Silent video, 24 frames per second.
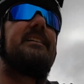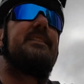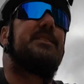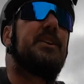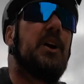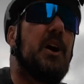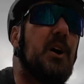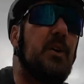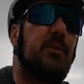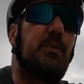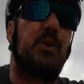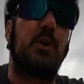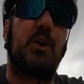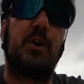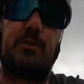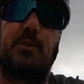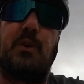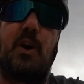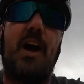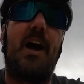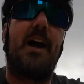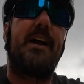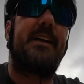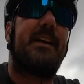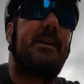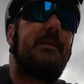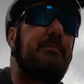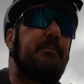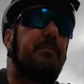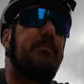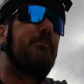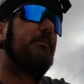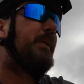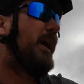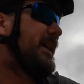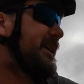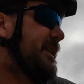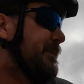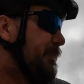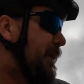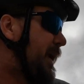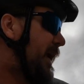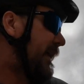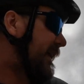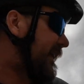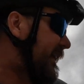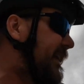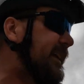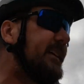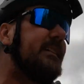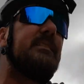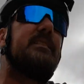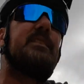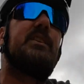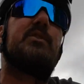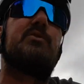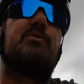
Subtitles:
dirt road riding, bike packing,